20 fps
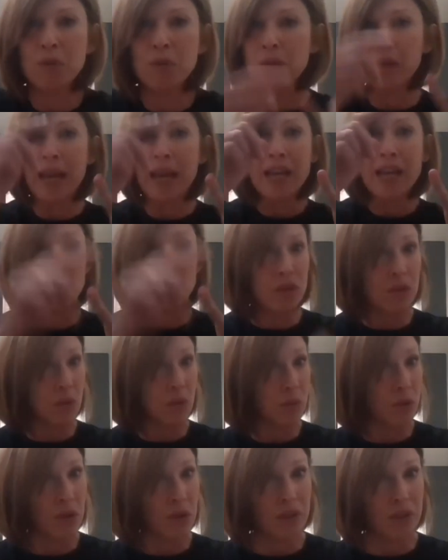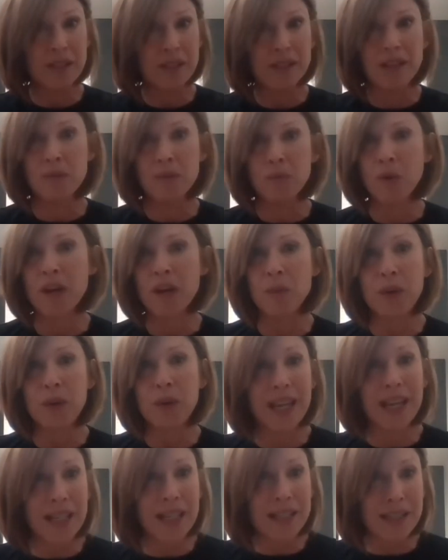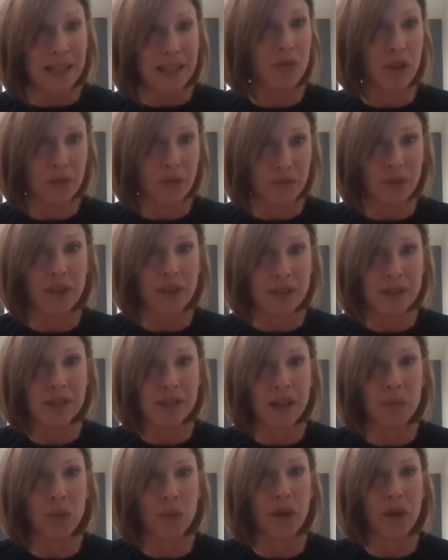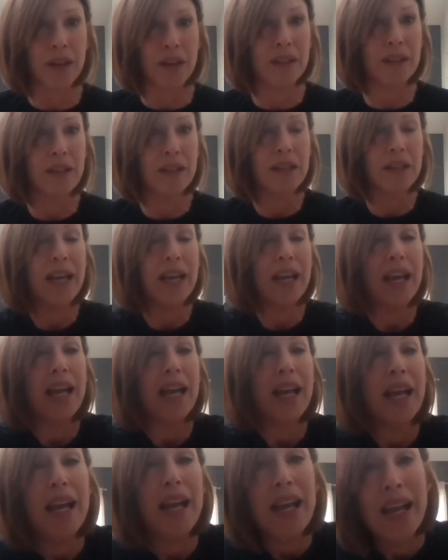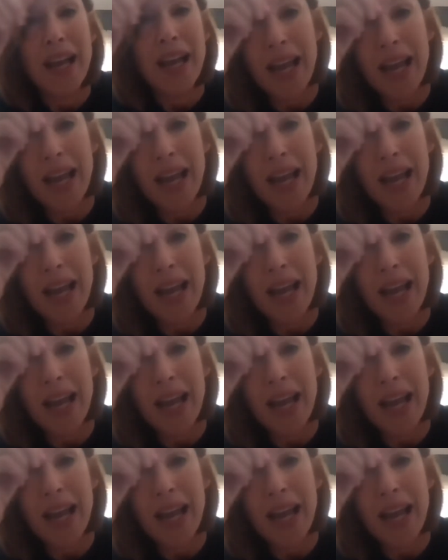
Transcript: We entered the world the same way, we exit roughly the same way.